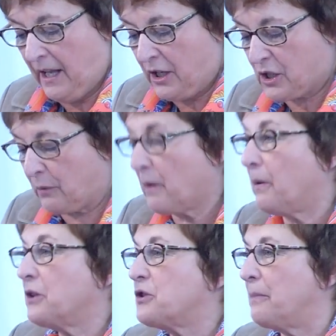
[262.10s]
So we
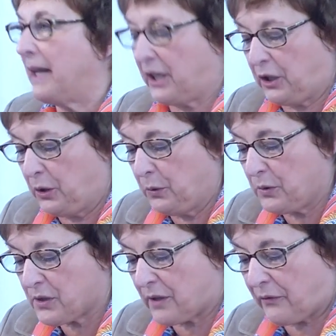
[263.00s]
want to make
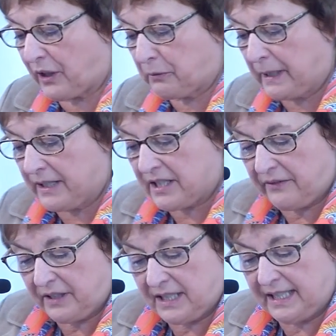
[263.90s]
use of the
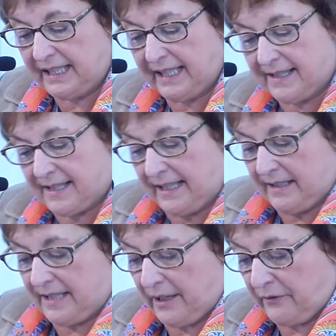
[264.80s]
creativity and the
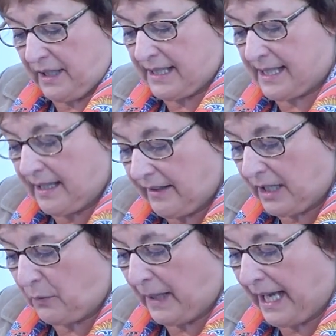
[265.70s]
inventiveness
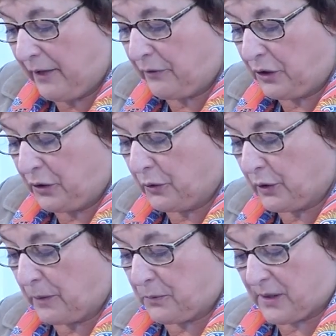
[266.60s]
that we have in
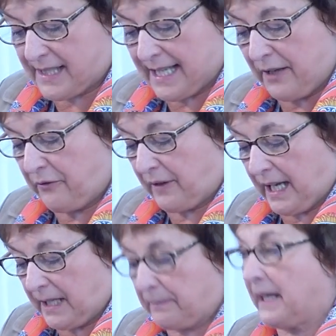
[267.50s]
Europe to
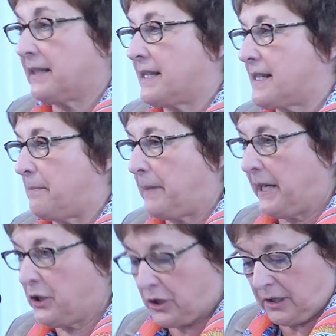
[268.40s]
safeguard
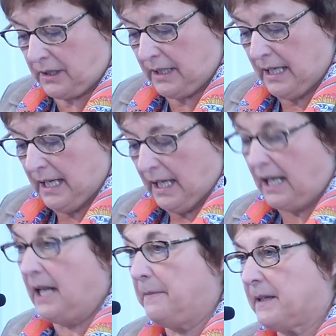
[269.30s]
participation,
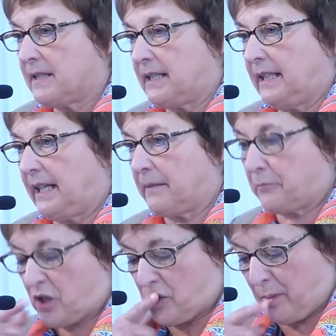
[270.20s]
liberty, and
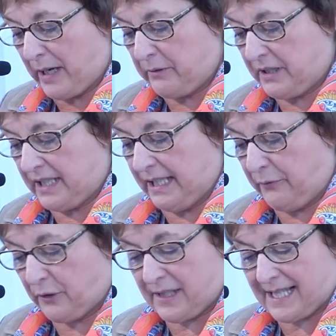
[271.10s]
prosperity
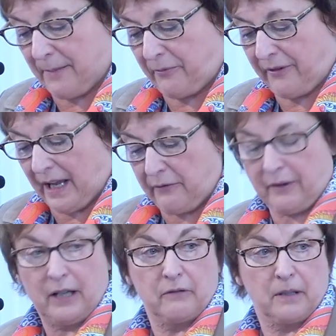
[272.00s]
for some
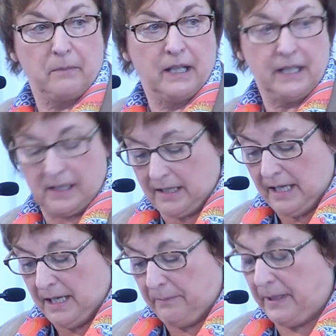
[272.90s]
500 million
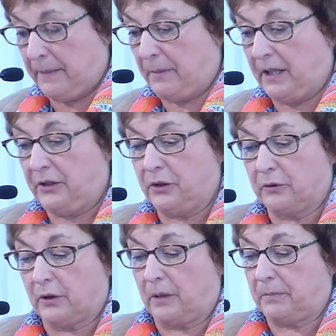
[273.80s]
people in
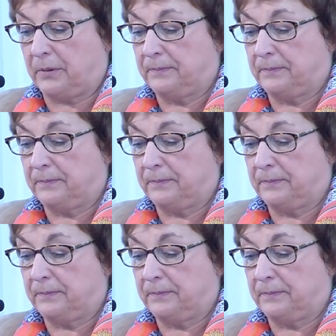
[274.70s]
Europe.